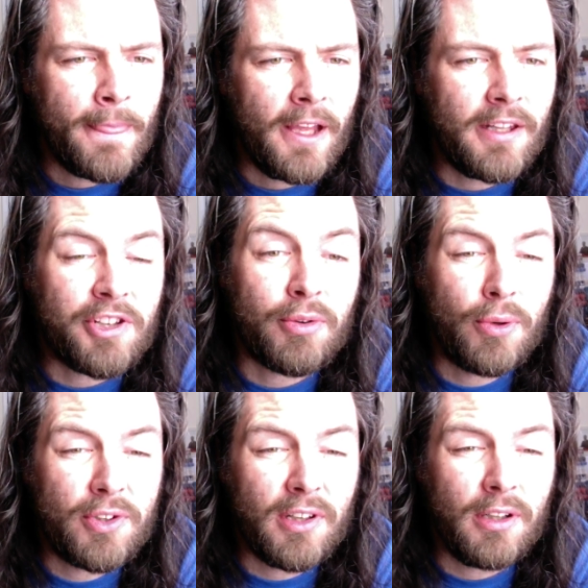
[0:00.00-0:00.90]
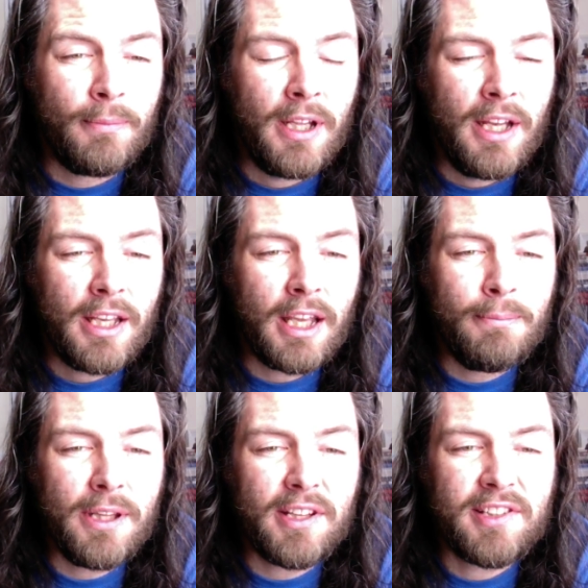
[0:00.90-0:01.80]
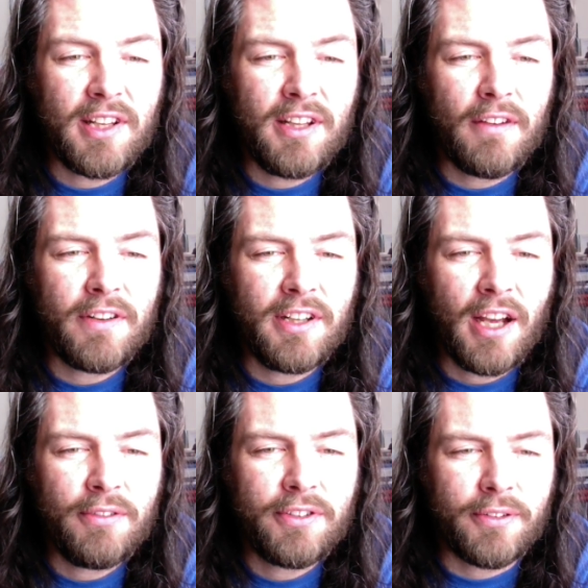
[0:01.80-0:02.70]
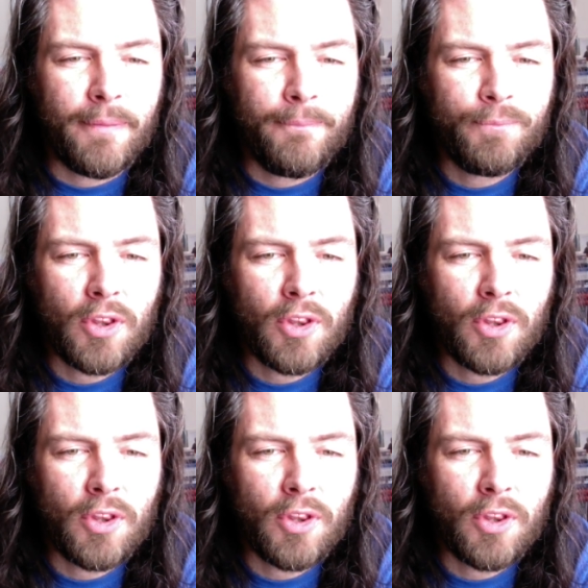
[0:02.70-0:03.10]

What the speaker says: and that Jerusalem can be the city of encounter,